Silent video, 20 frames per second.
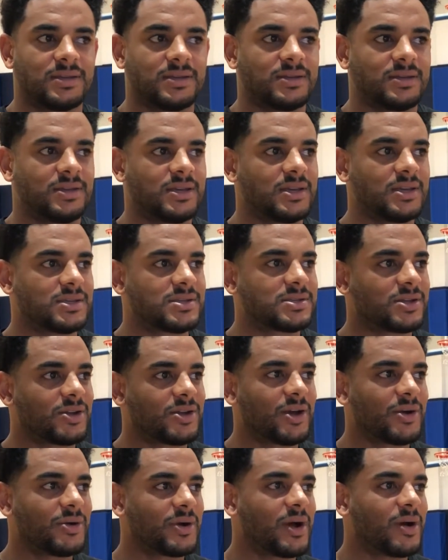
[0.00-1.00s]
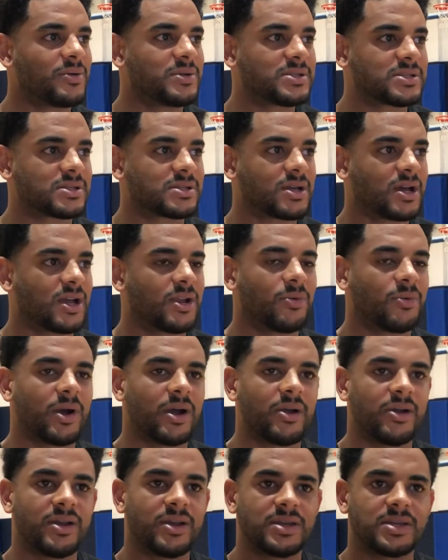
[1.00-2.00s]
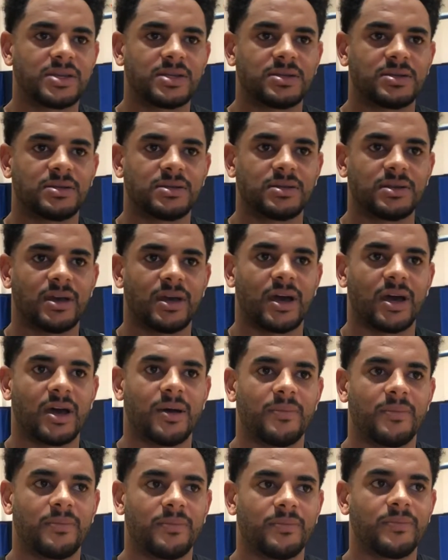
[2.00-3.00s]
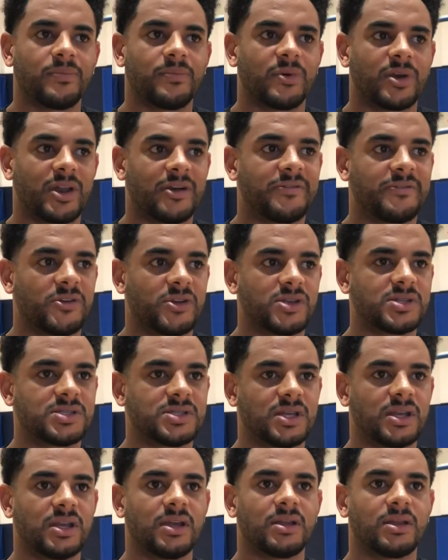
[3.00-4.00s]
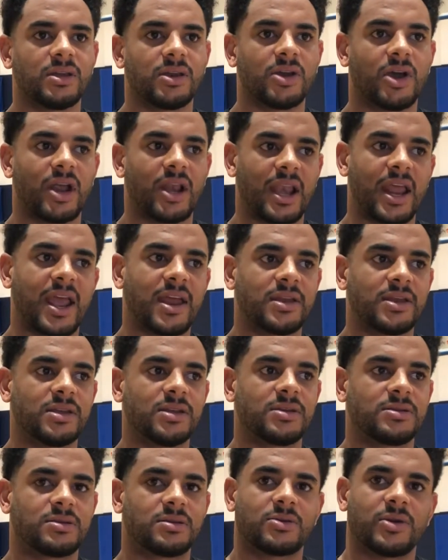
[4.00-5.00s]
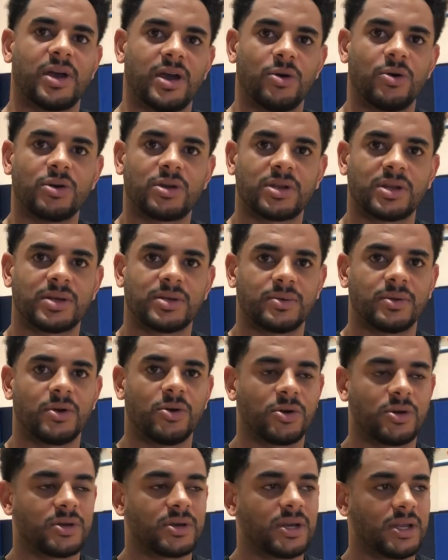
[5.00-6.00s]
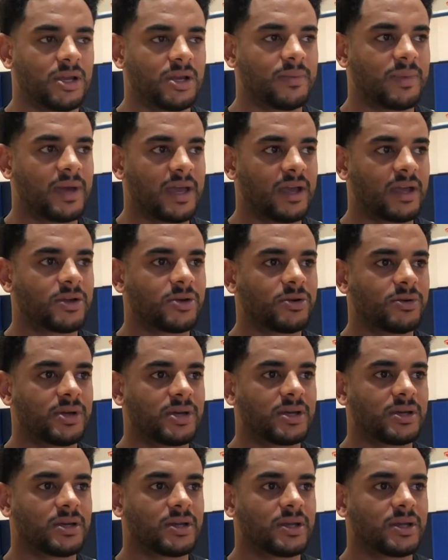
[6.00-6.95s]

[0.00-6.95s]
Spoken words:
Yeah, so I was kind of worried when I first did it. I landed quite awkwardly on my ankle, and